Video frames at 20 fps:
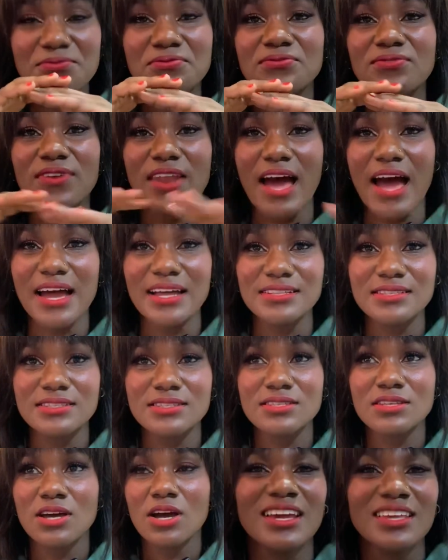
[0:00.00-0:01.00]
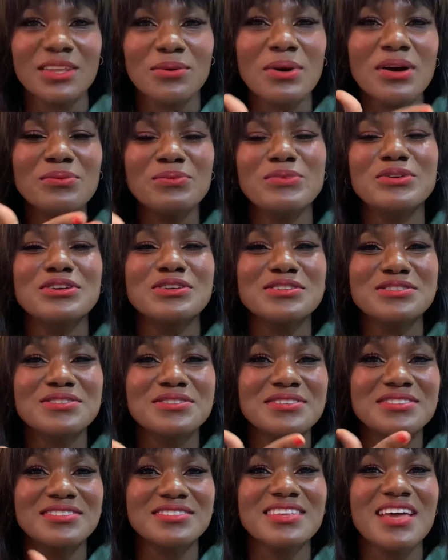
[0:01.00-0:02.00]
flats, like the one we used
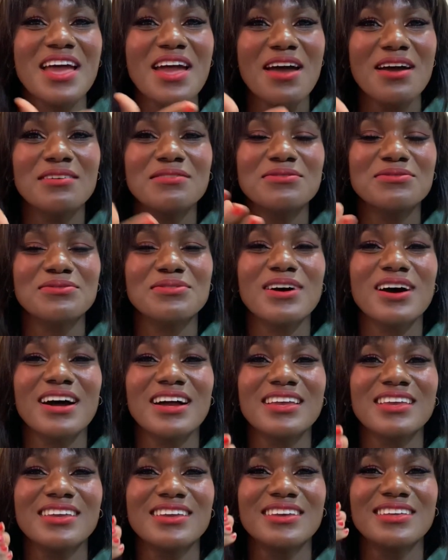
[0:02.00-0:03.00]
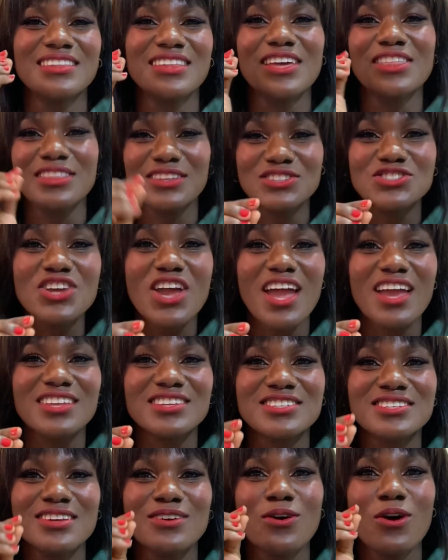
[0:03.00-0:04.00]
to serve in the church,
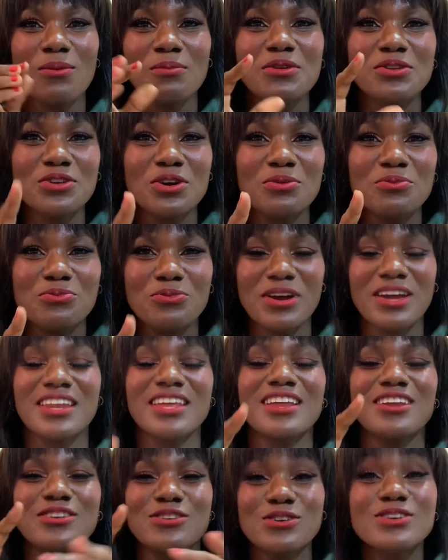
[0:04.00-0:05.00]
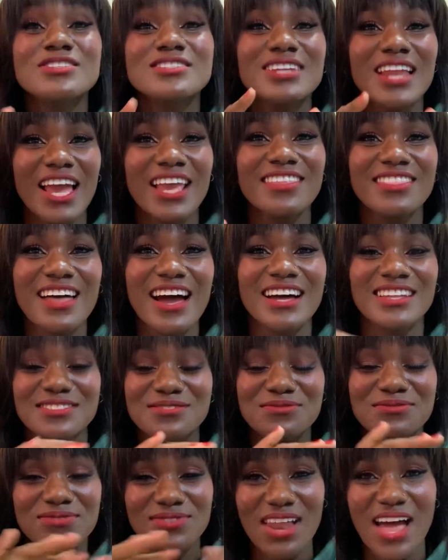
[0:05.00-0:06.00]
communion bread. It looks like that,
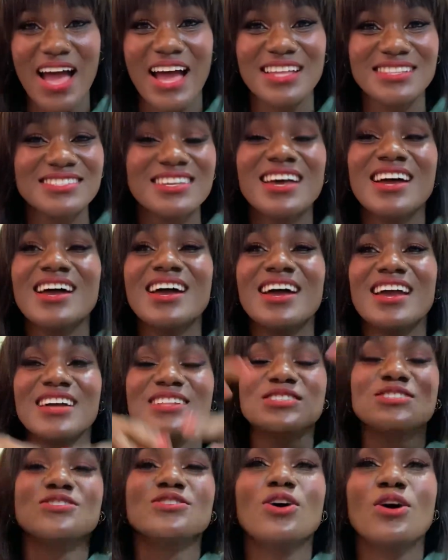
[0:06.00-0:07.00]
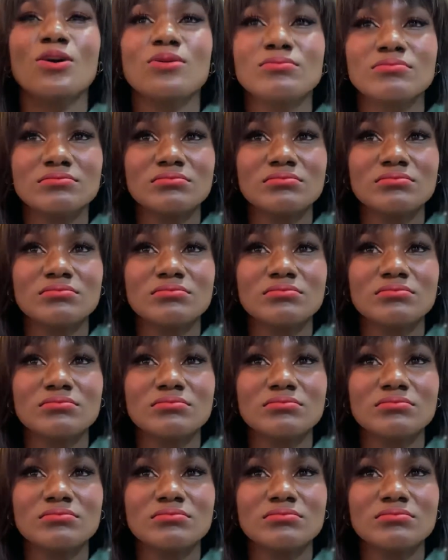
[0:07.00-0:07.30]
flat. It's not